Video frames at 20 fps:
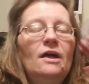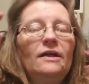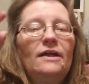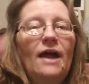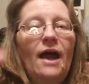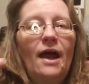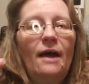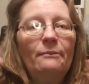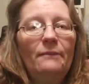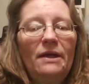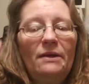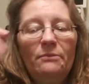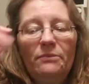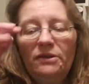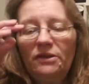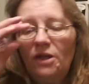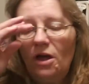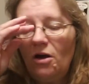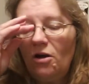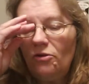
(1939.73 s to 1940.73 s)
Comment
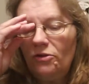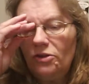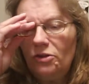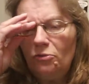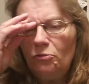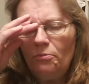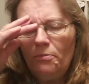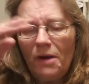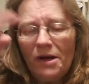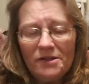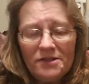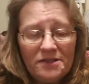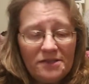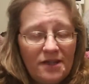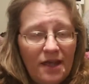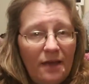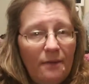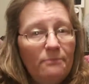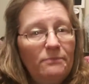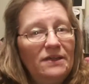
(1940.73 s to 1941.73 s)
below. You must
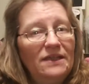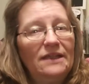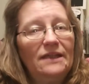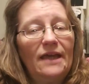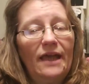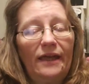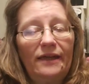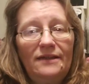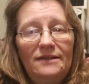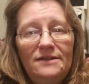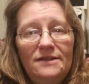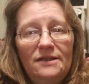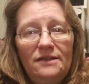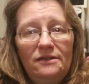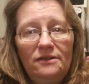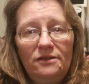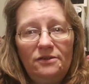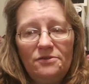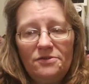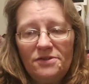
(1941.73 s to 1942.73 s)
be
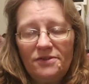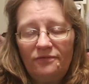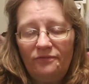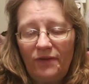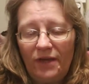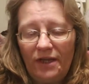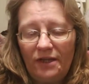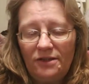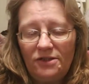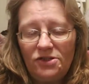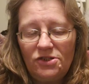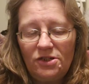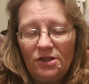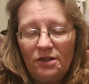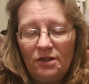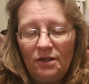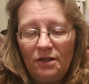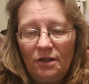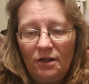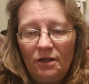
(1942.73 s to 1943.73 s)
18 years of age.
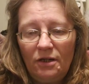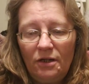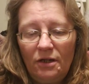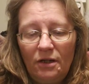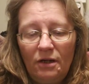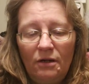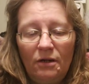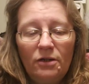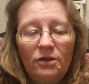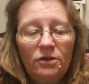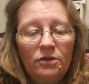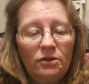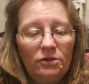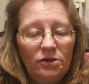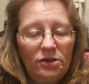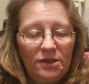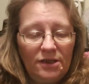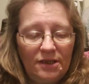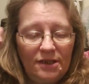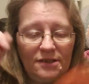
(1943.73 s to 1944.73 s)

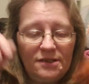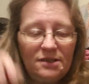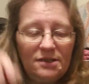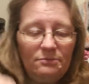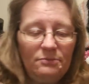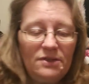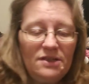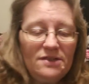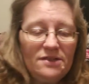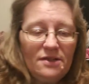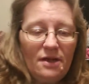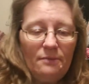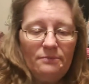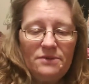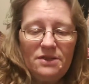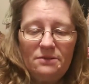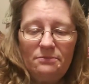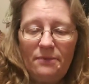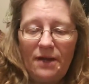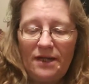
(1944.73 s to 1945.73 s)
You need to be subbed
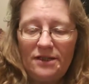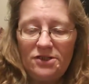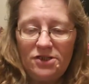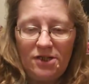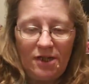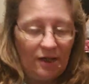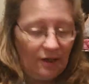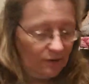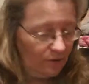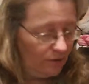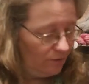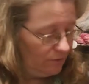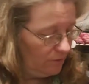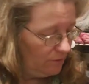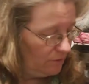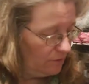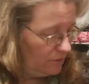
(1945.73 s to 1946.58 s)
to my channel.